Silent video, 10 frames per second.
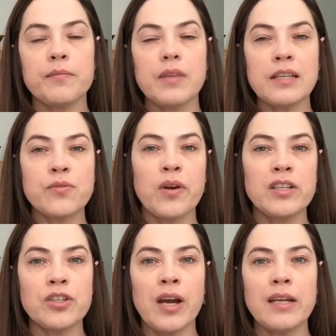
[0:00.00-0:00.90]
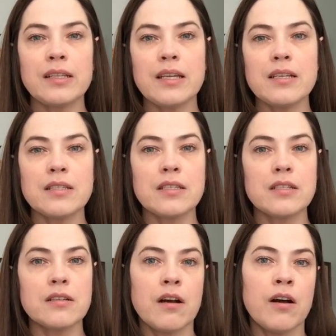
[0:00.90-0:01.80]
That's where I try to
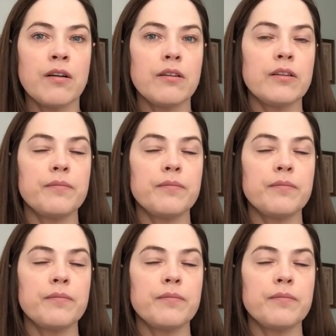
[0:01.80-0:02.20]
list all